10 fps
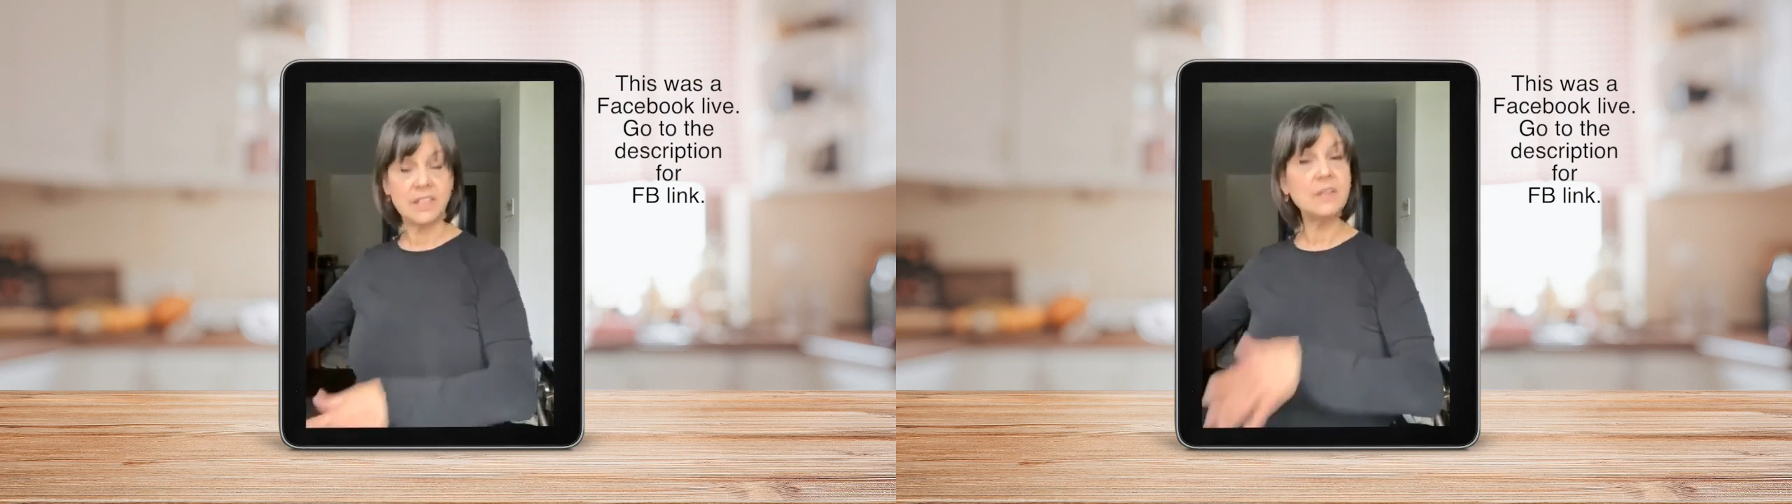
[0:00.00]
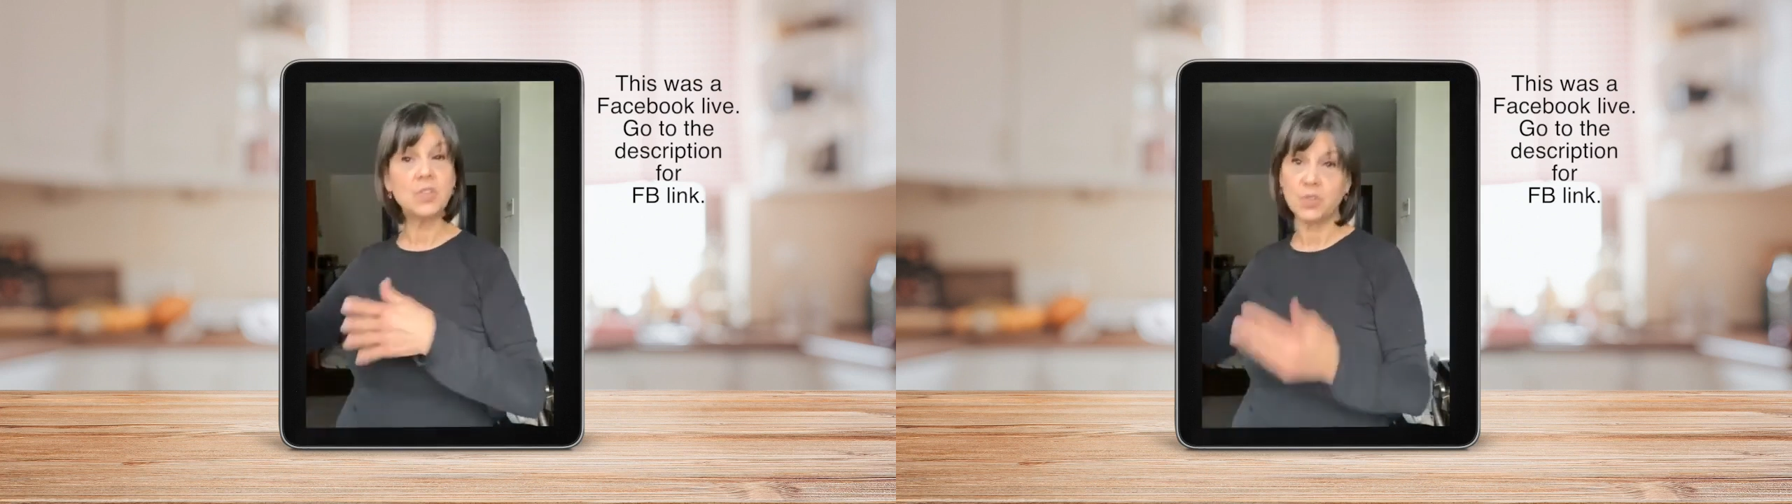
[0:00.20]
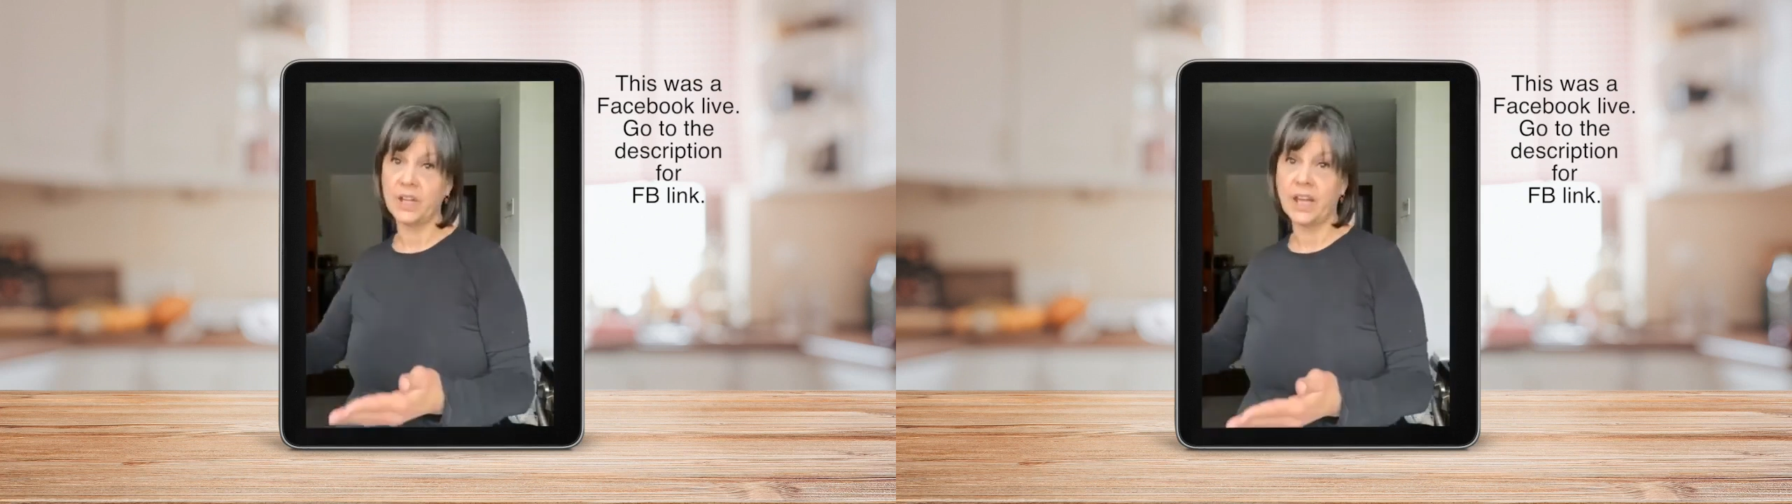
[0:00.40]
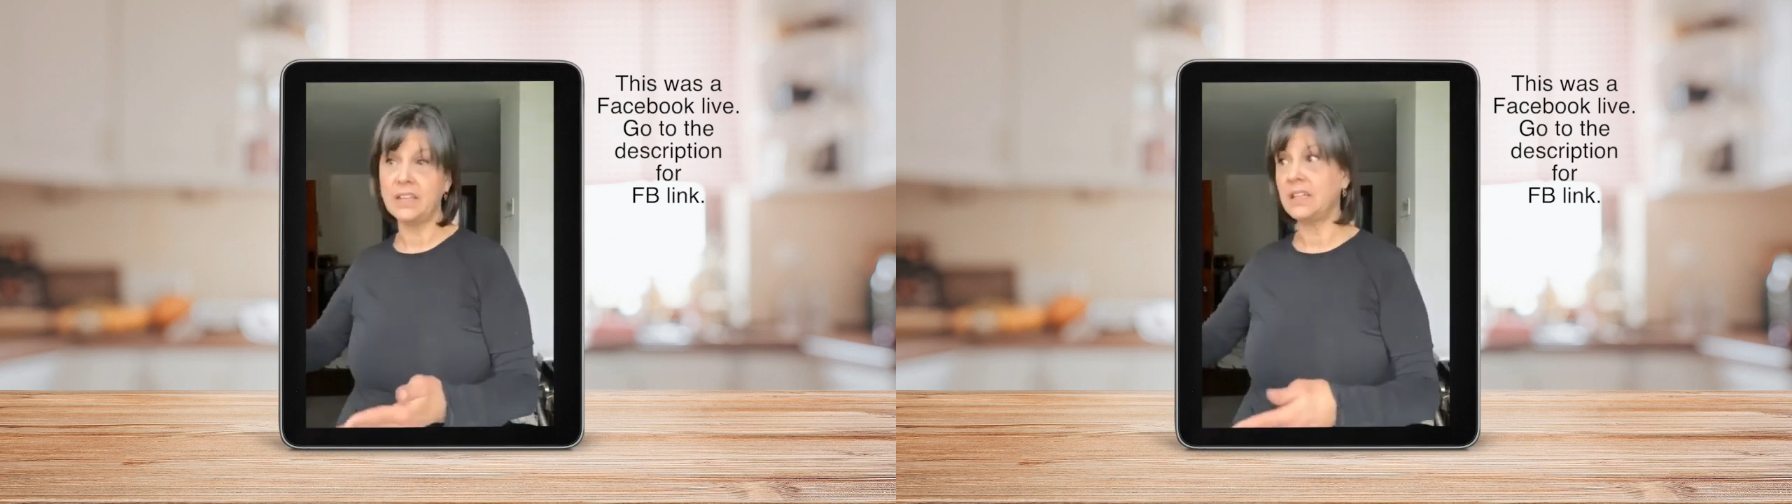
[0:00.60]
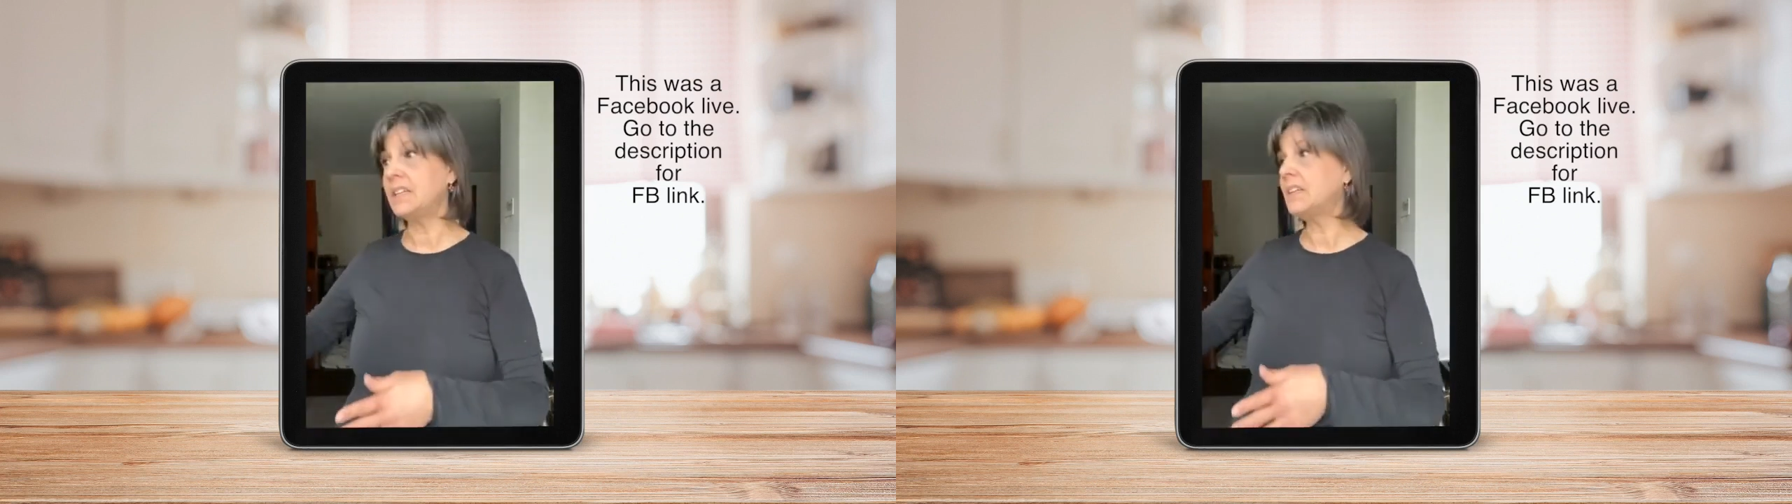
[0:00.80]
in a
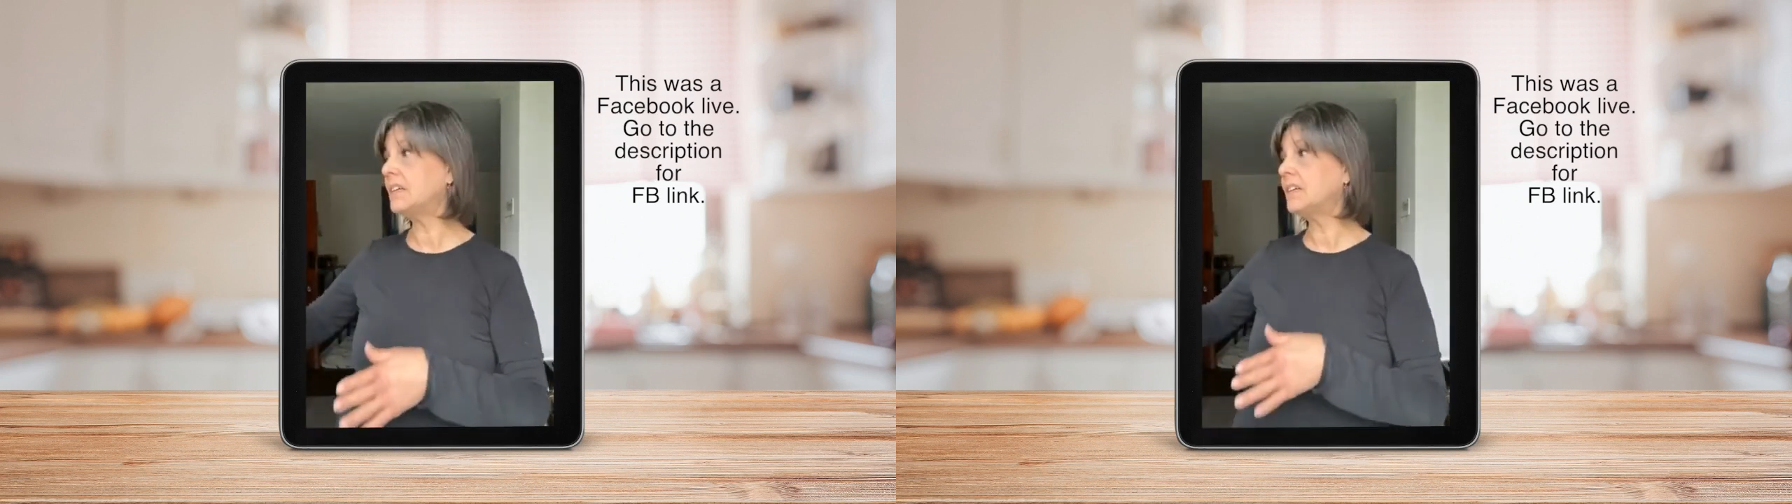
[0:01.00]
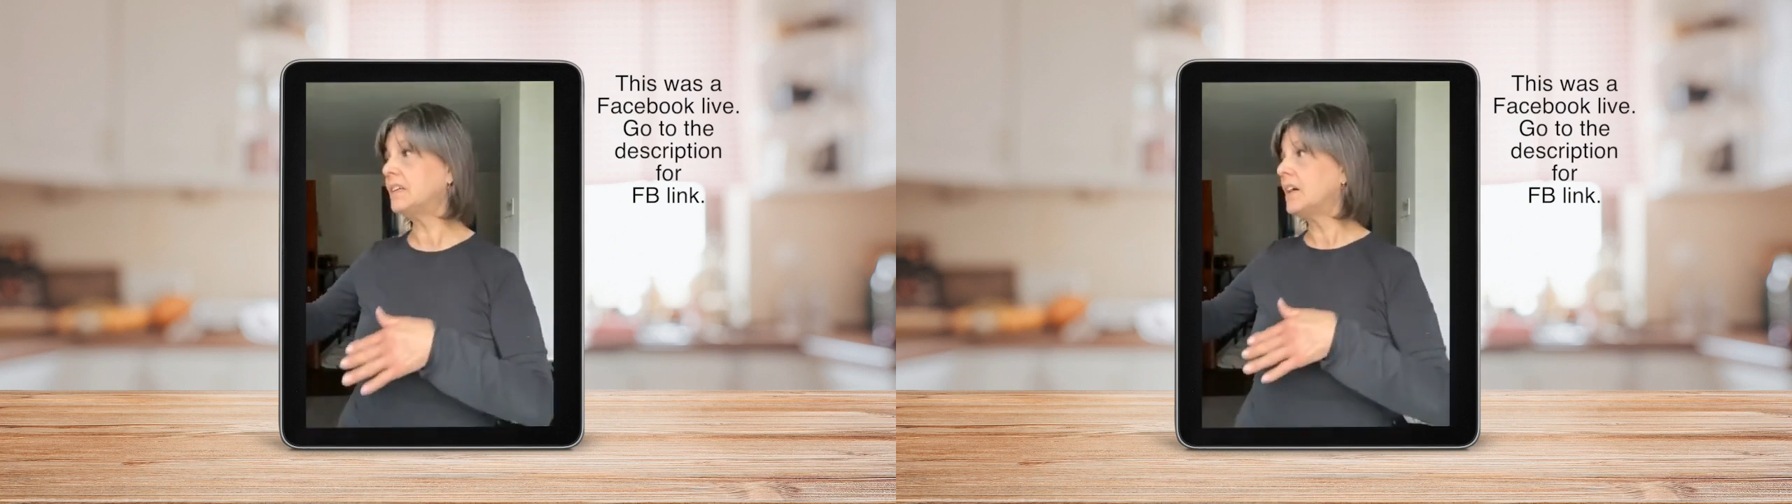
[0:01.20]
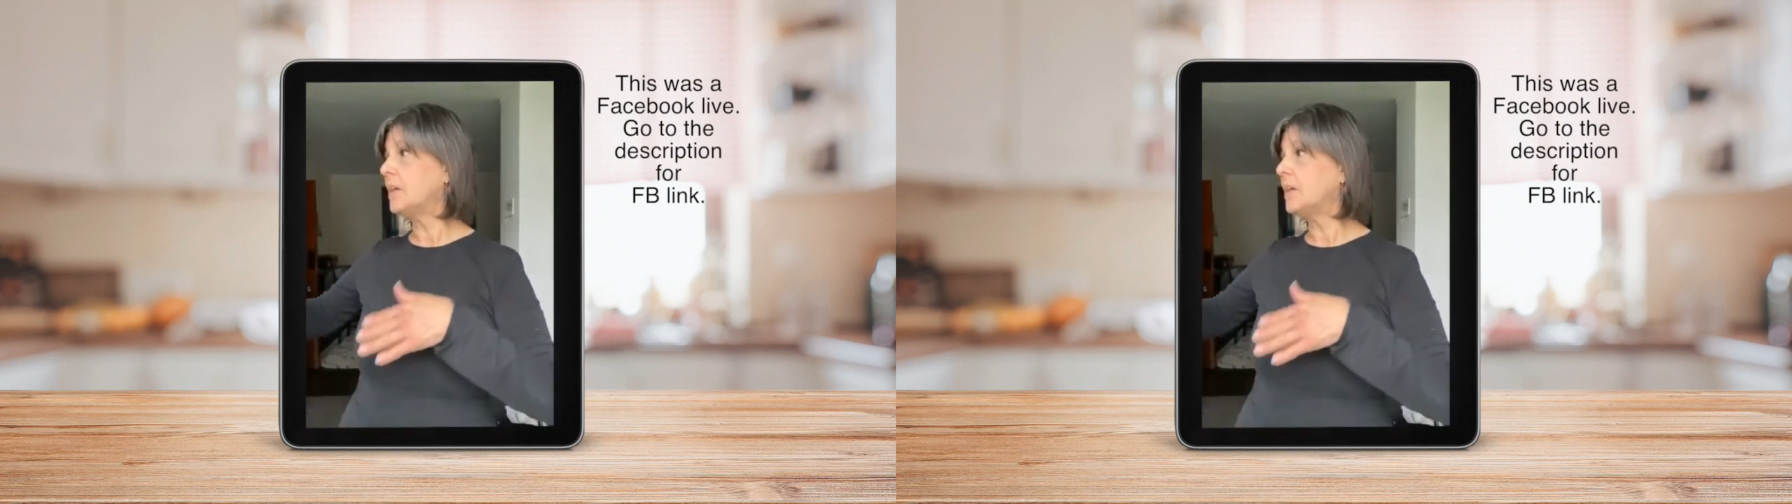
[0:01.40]
crate, in a